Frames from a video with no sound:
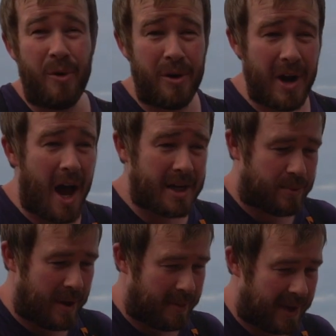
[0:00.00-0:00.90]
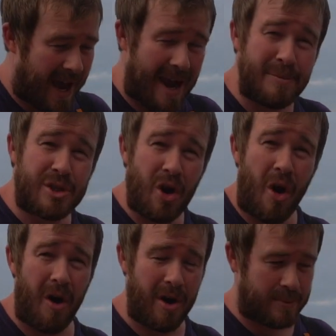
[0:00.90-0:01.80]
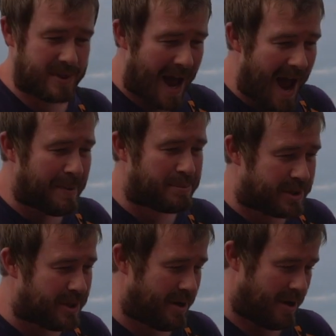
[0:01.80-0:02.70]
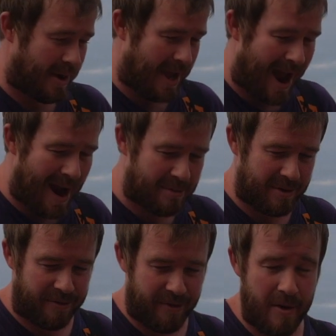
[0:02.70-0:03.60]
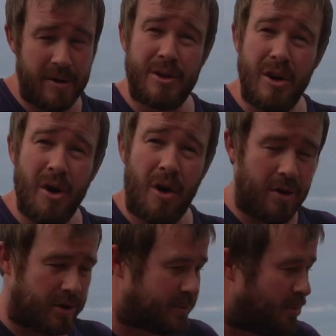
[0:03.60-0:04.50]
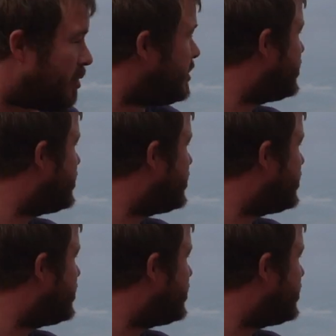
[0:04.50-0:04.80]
it or not, last week we came, the tide was absolutely hammering through, and it was a lot smaller